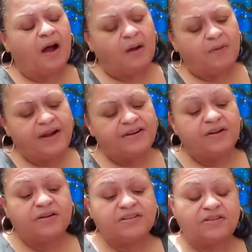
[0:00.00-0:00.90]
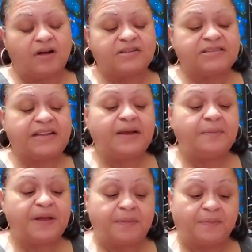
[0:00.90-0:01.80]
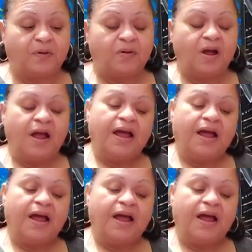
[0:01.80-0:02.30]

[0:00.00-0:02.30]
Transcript: all right you're gonna start seeing people